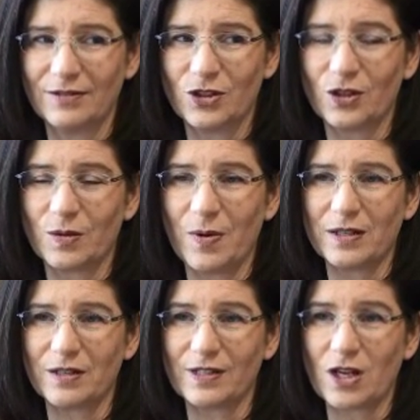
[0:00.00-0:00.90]
took the
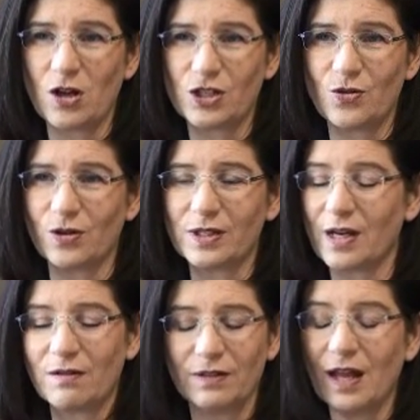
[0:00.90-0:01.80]
positive psychology course
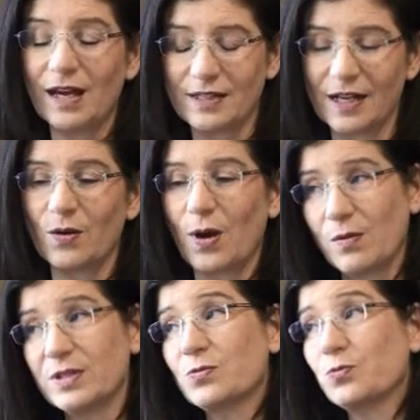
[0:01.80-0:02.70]
that I realized that
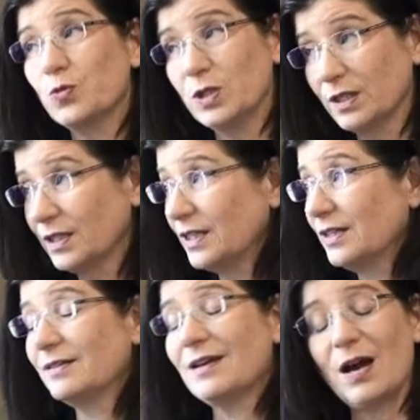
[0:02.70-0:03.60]
I was
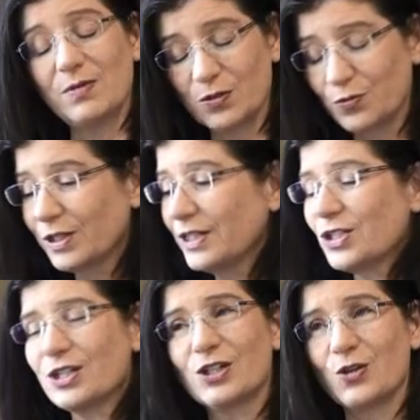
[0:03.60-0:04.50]
really
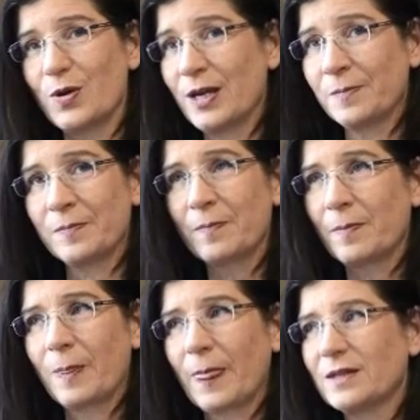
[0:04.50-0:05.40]
just doing
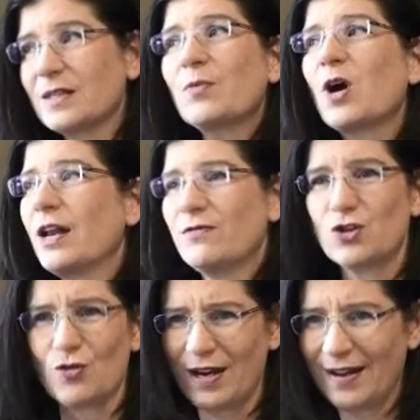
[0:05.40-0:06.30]
some kind of
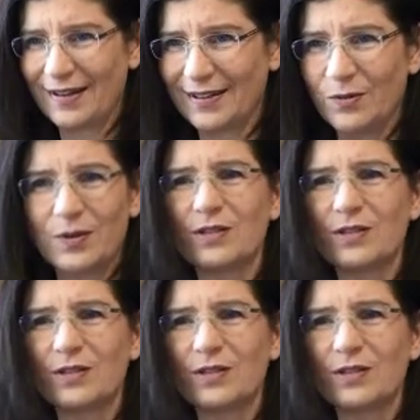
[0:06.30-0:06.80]
training. It